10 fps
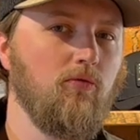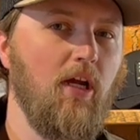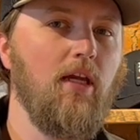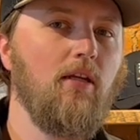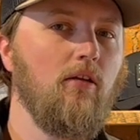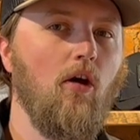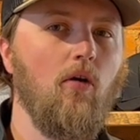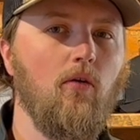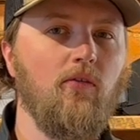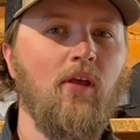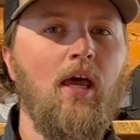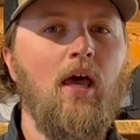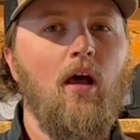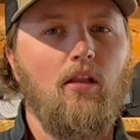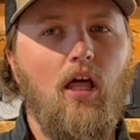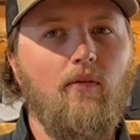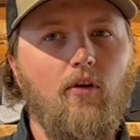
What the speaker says: rain goes. A lot of